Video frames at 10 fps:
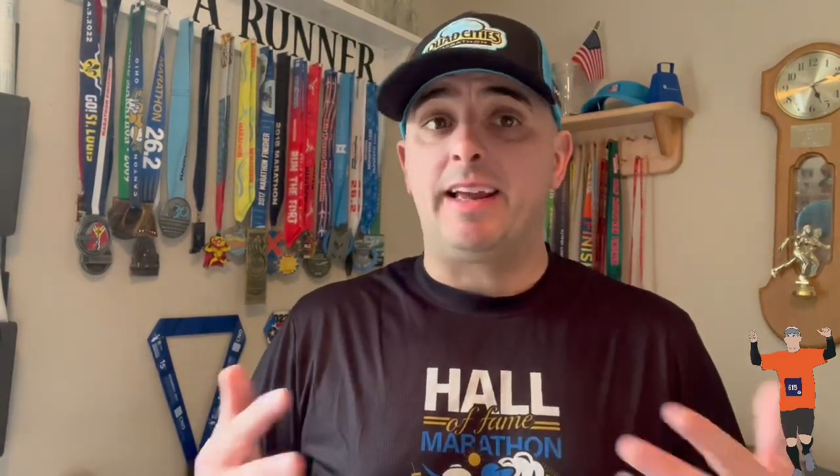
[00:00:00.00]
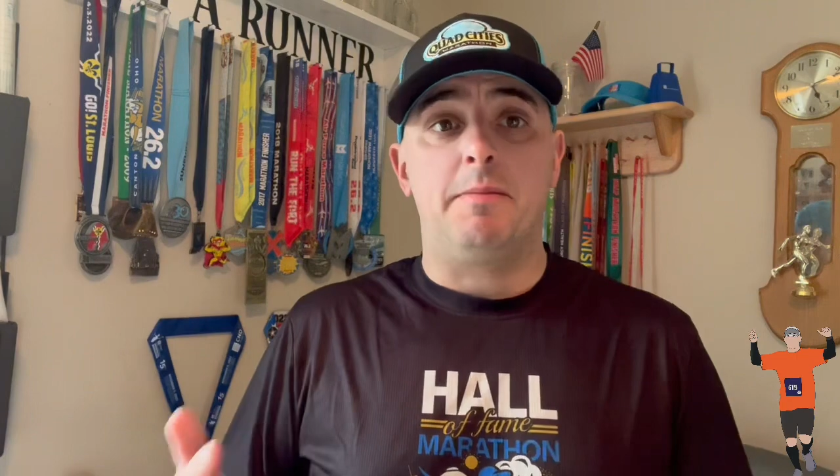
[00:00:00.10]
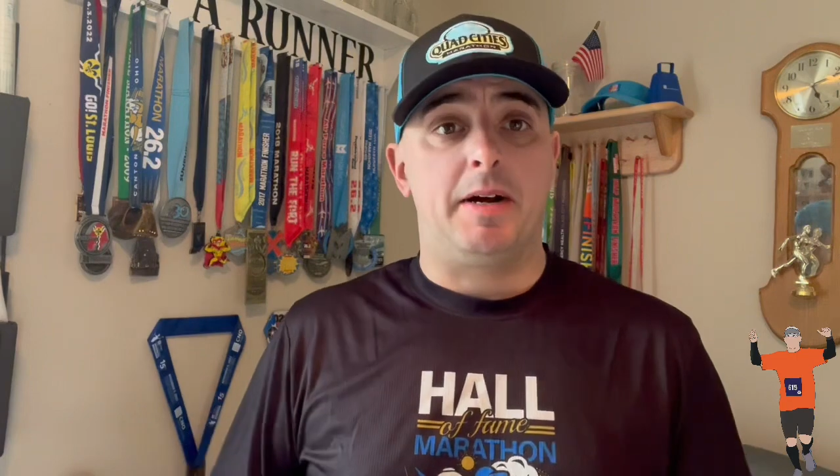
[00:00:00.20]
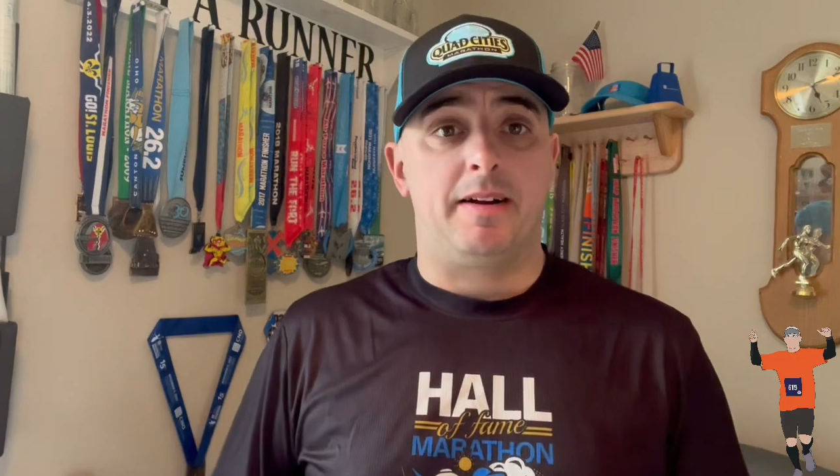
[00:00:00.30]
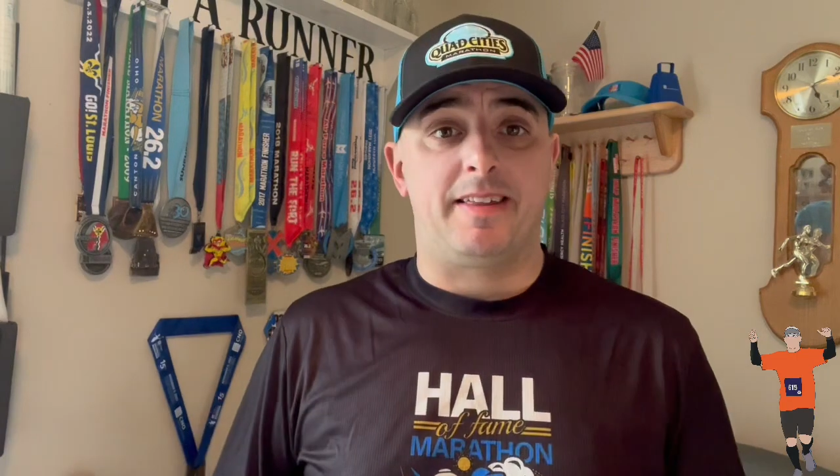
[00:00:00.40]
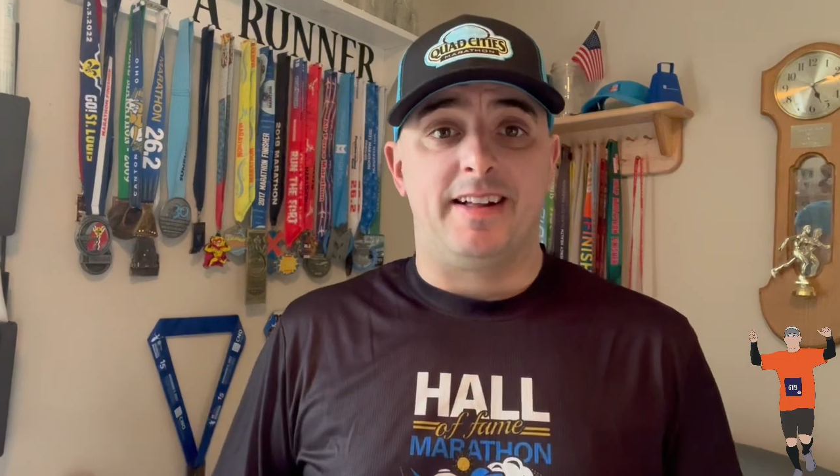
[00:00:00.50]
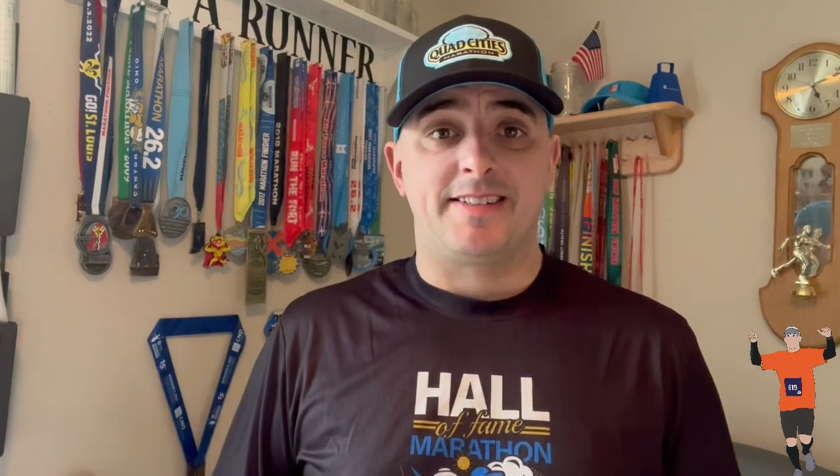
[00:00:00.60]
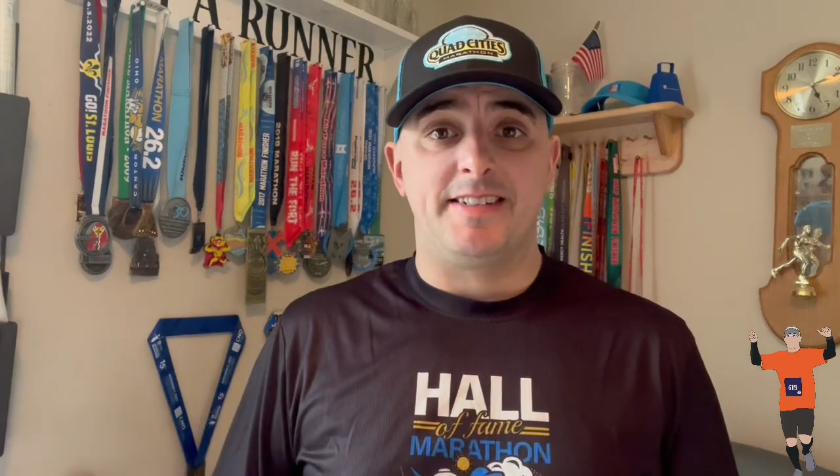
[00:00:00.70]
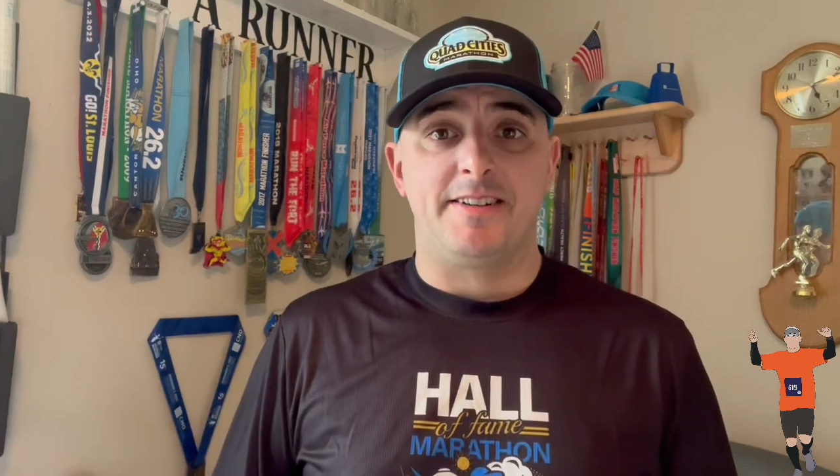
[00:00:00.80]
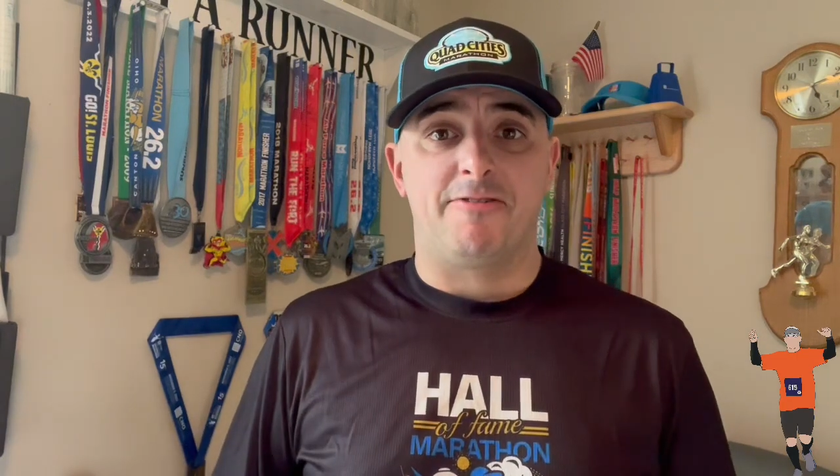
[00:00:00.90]
into marathon
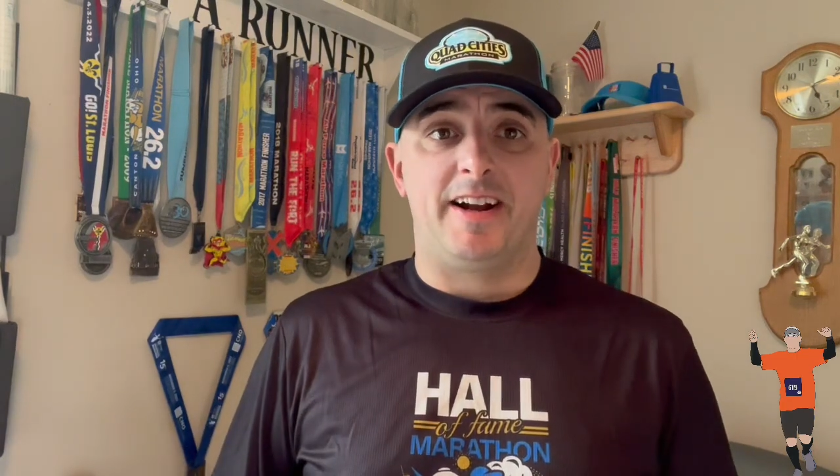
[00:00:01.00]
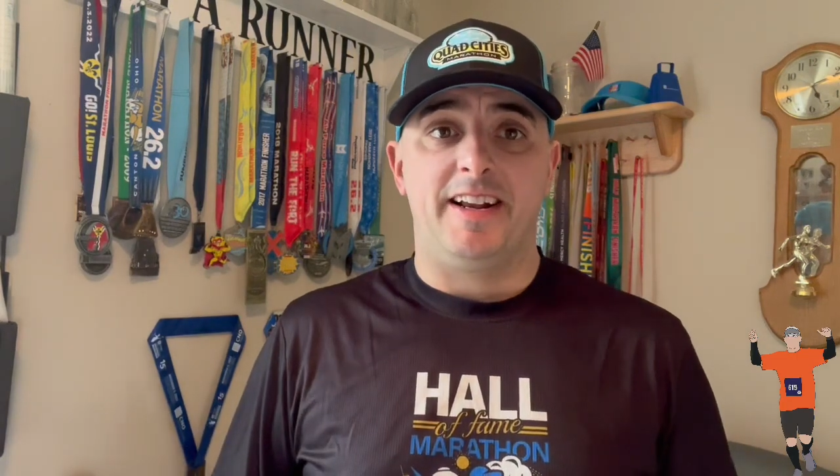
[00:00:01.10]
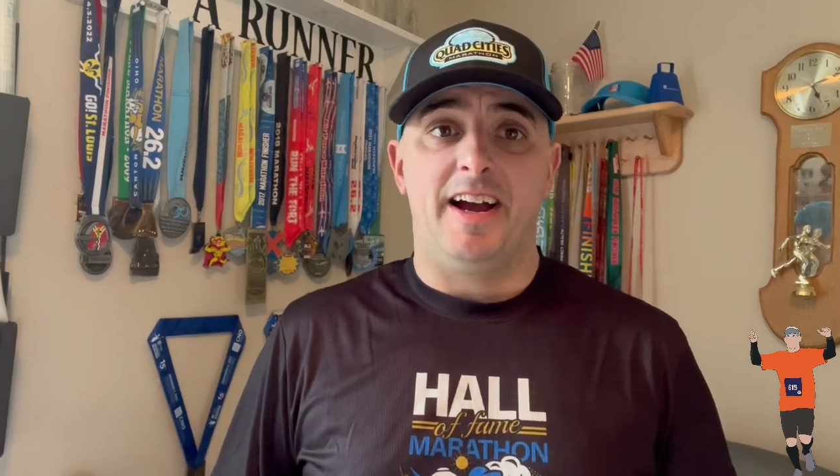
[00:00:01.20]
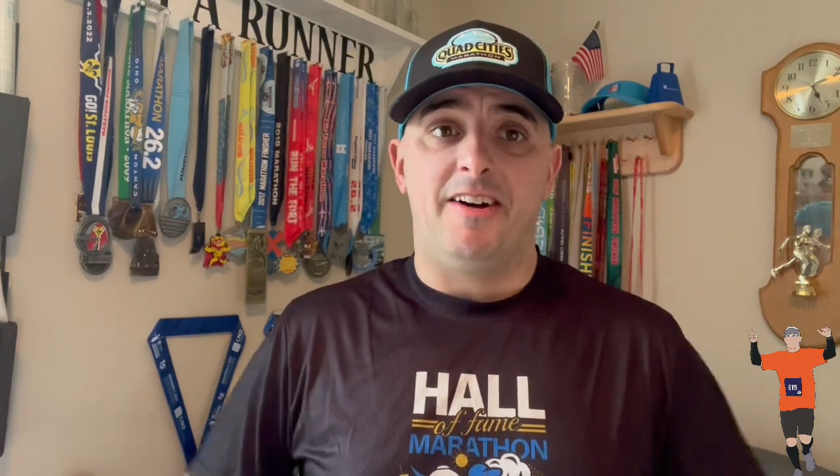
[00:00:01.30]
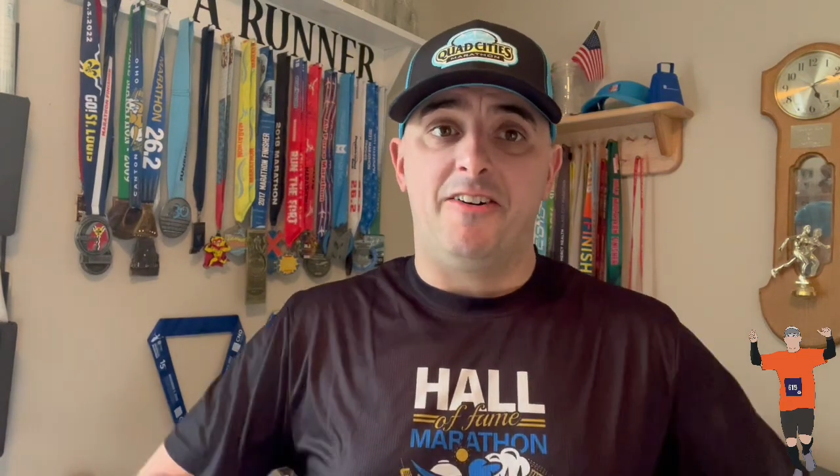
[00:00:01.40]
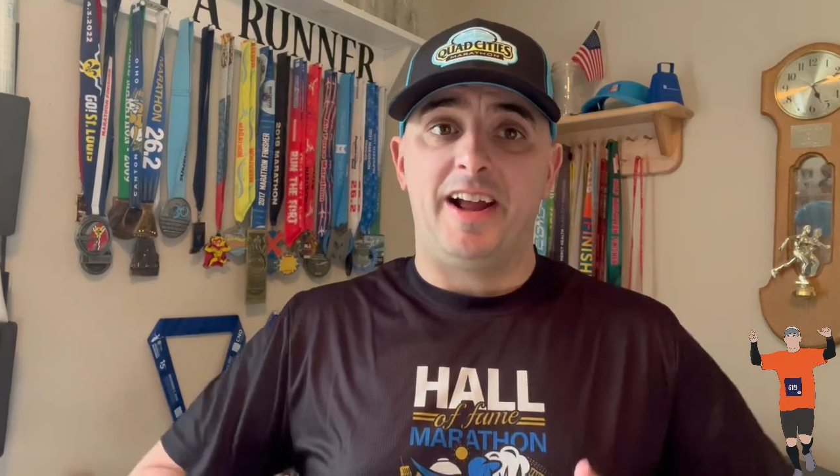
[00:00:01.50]
season right now.